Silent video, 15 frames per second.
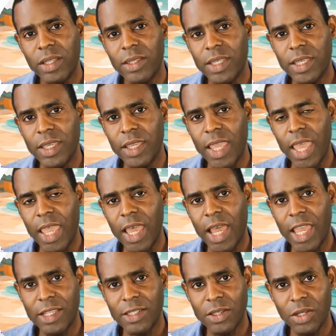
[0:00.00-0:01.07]
the
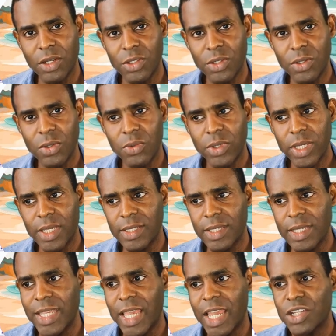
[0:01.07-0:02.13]
AI is going to do is
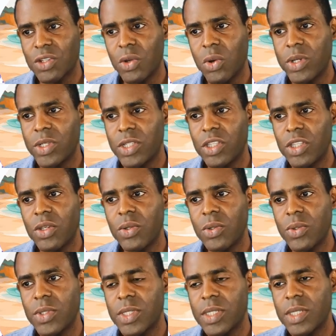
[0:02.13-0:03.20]
it's actually going to
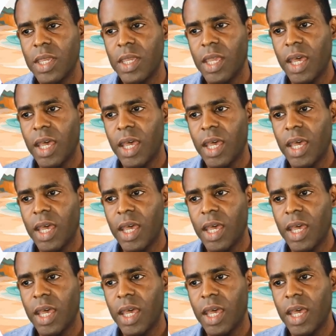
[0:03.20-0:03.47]
use